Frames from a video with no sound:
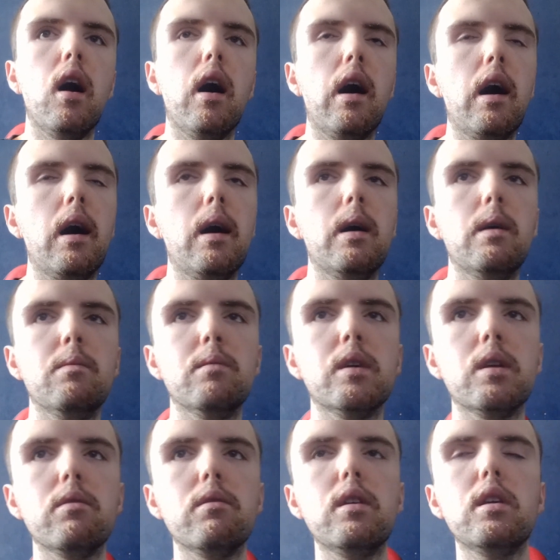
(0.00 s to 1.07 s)

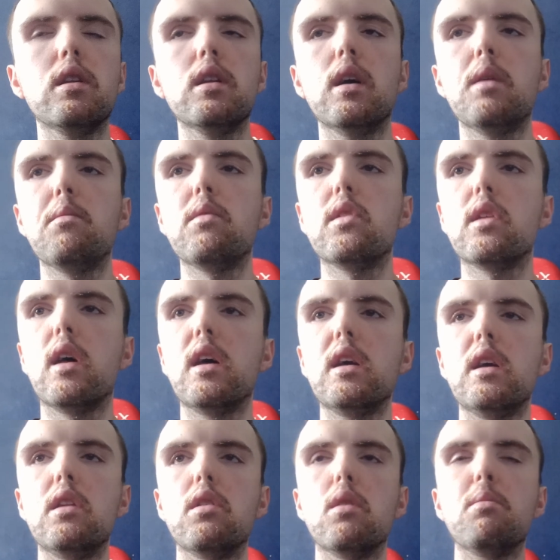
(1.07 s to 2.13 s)
And the reason I'm
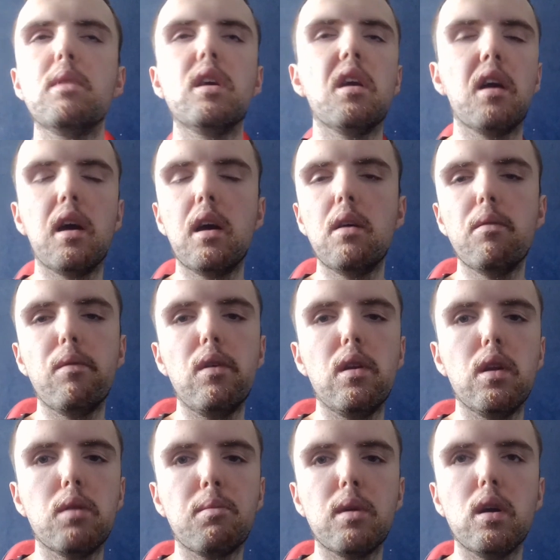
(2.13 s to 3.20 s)
saying to be careful
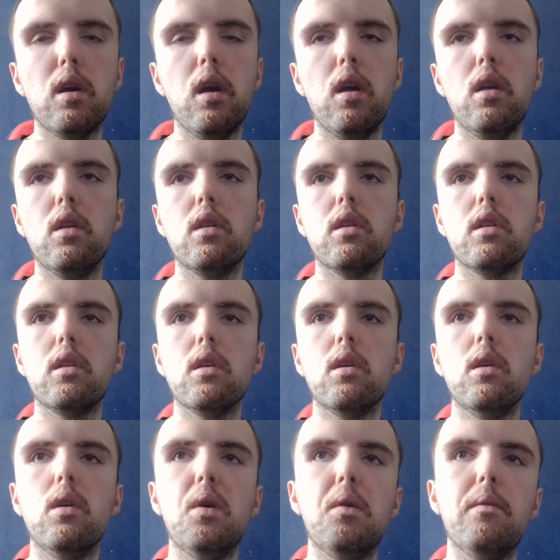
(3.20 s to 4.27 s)
is because
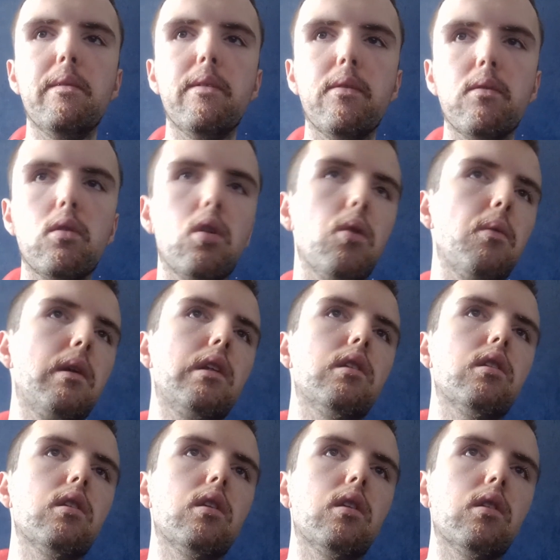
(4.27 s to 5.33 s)
two
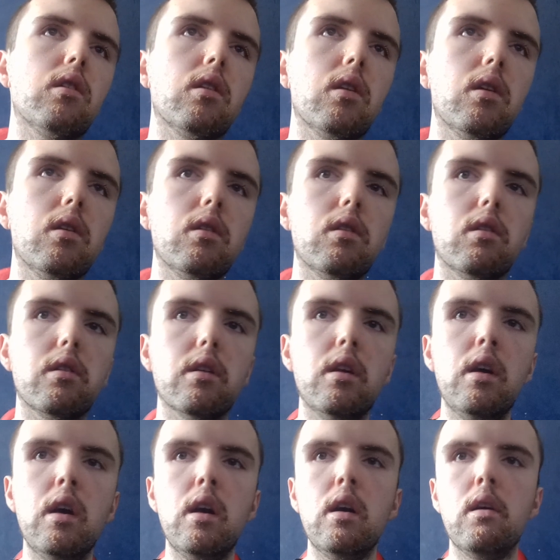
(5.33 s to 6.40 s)
incidents that
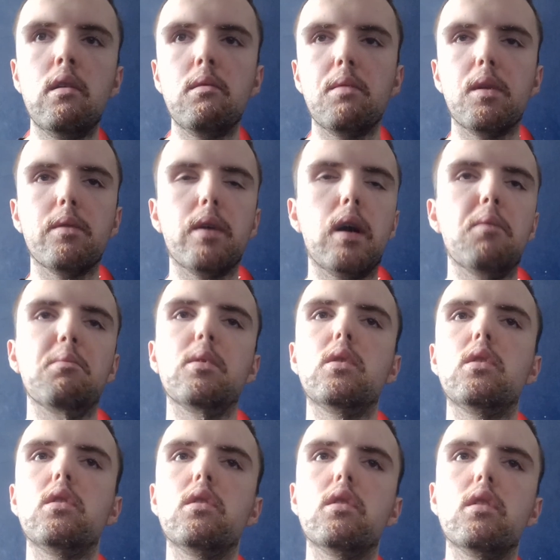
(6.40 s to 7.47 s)
have
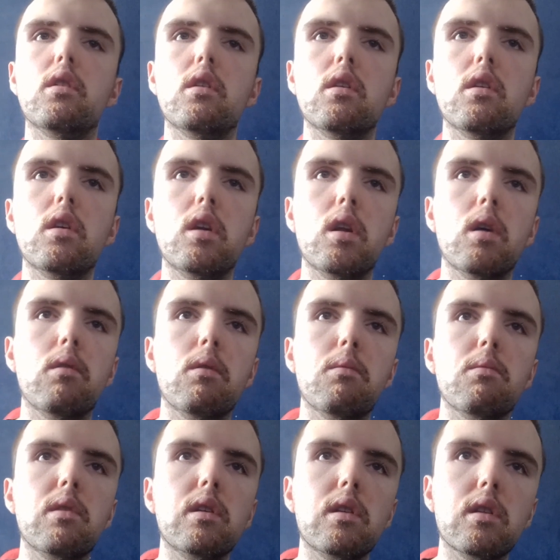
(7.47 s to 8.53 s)
happened, you know,
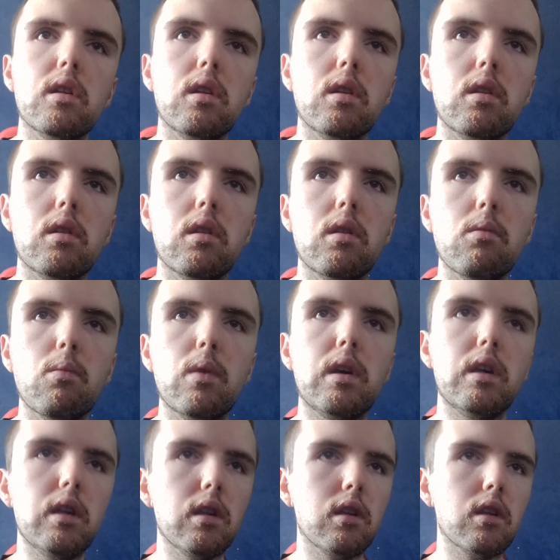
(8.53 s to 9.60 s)
in recent
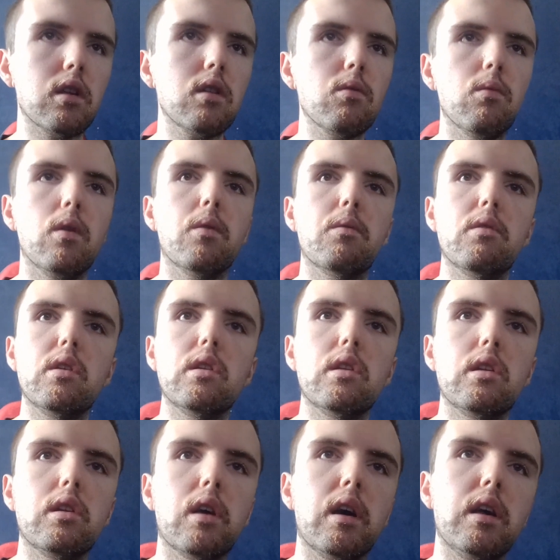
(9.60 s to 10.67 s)
weeks, well, in
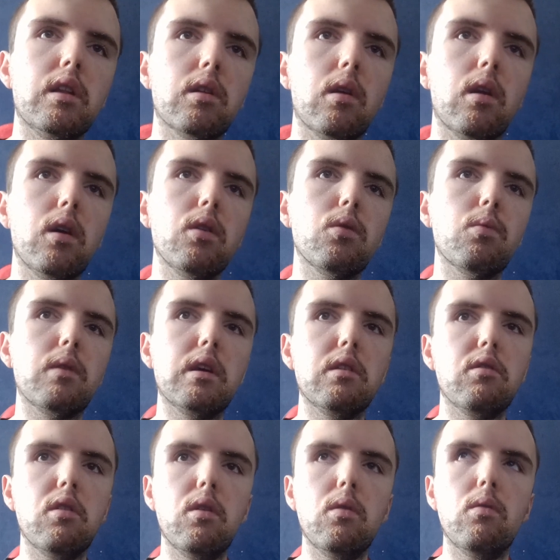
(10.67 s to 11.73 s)
recent days. So last
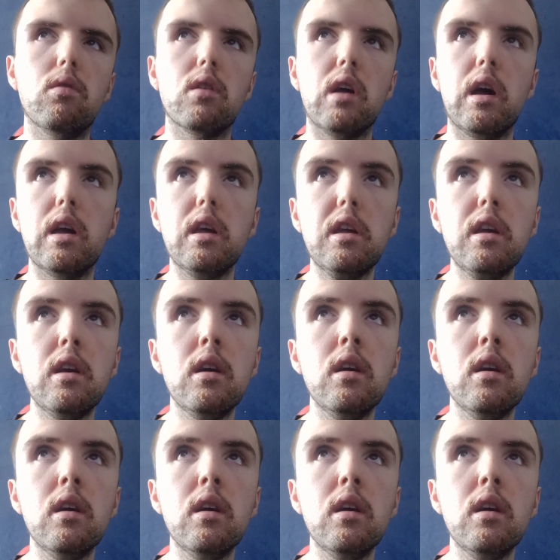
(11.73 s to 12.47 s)
week, Tuesday,